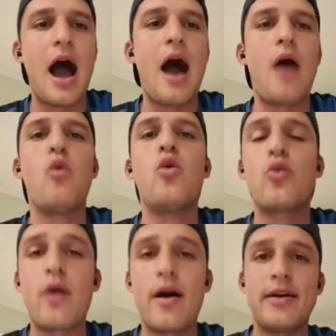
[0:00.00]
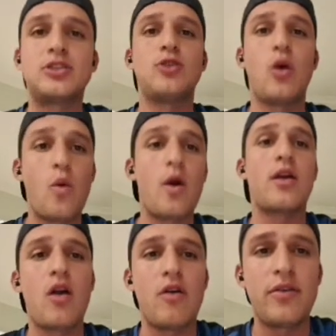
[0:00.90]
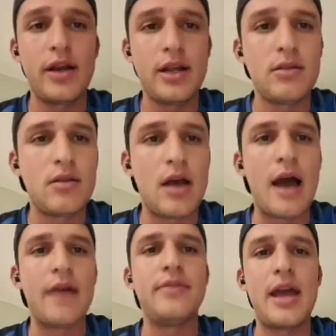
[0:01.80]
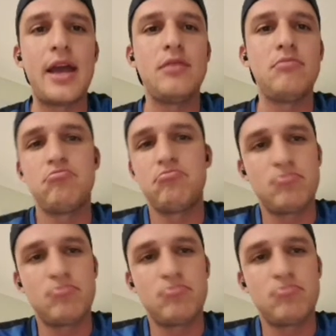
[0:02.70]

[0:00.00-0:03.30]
I would rather someone covering and then